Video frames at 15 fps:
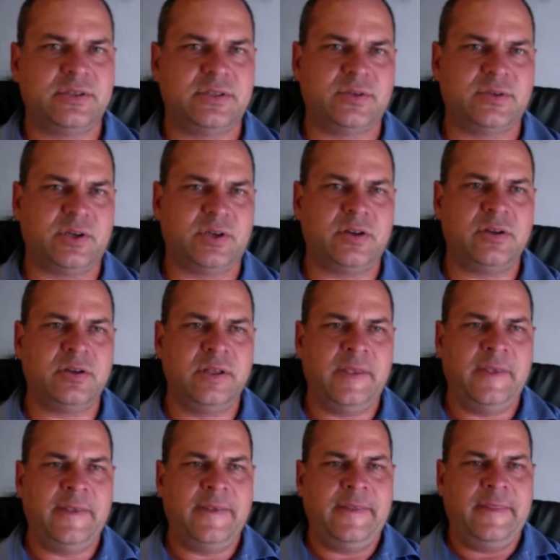one on.
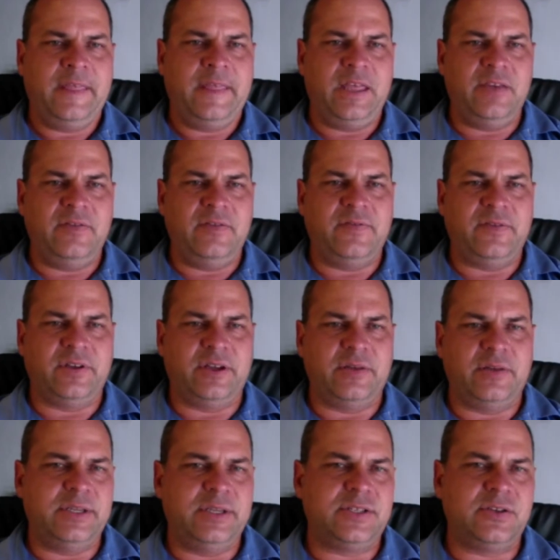If
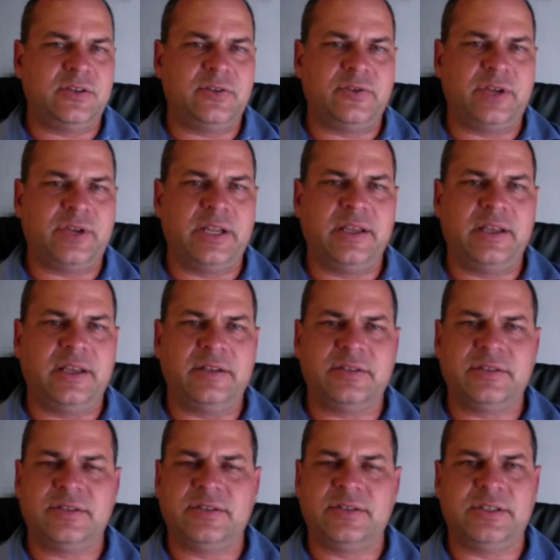it's not running,
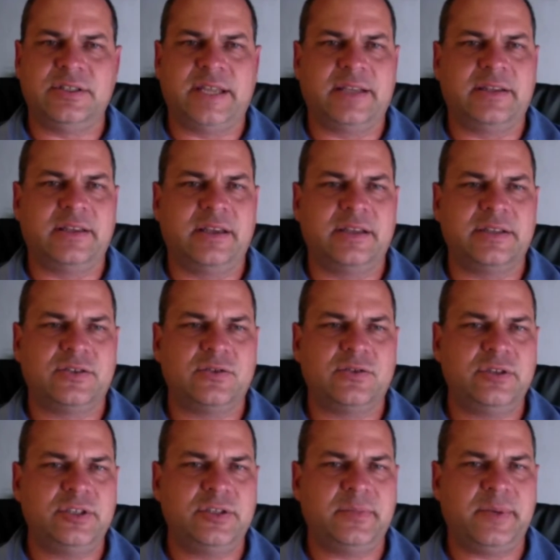it's just acting as
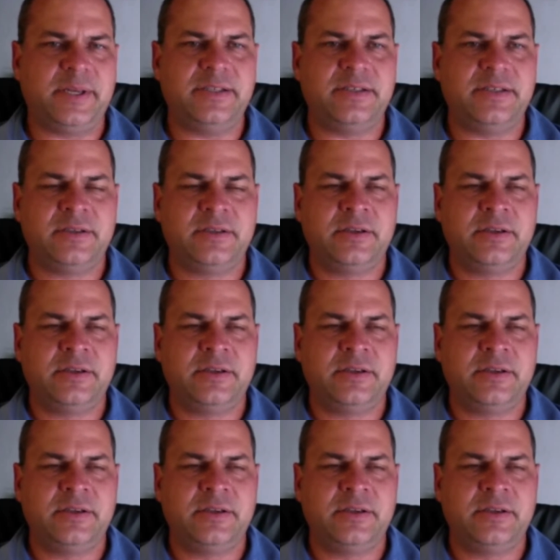storage space,